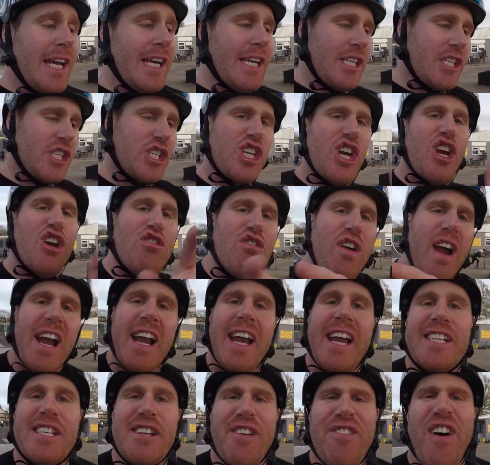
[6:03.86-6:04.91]
Sue
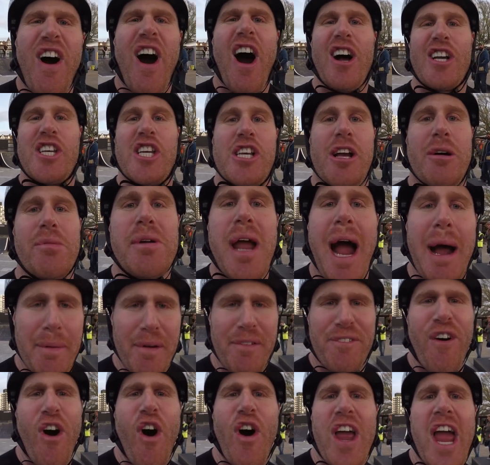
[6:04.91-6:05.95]
really is the fastest. I'm coming
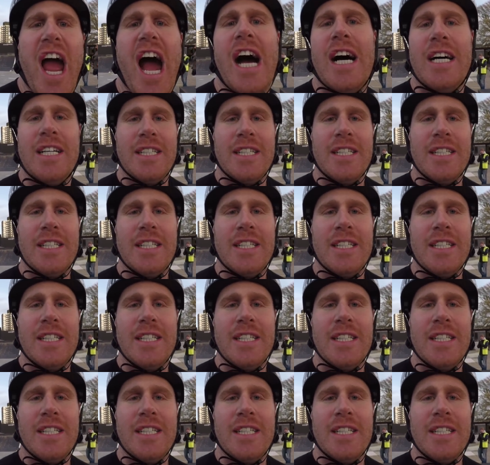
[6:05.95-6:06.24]
for you.